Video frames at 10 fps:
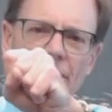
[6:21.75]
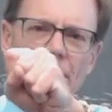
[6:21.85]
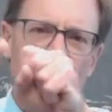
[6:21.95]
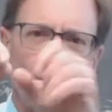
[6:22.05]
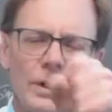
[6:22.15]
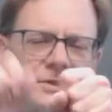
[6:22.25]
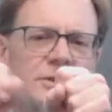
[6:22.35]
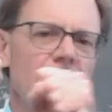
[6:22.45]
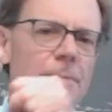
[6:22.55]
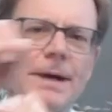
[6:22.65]
are one
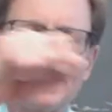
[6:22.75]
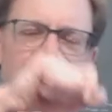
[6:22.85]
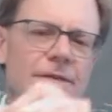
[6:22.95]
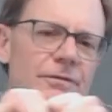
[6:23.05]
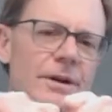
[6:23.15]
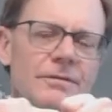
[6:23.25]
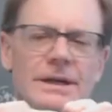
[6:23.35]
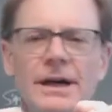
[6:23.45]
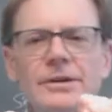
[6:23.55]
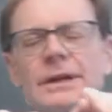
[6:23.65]
star passing in front of
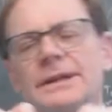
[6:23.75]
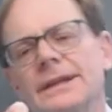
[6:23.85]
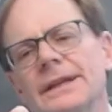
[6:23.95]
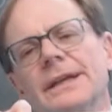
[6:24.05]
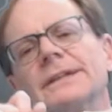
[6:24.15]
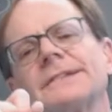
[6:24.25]
the other, and then the,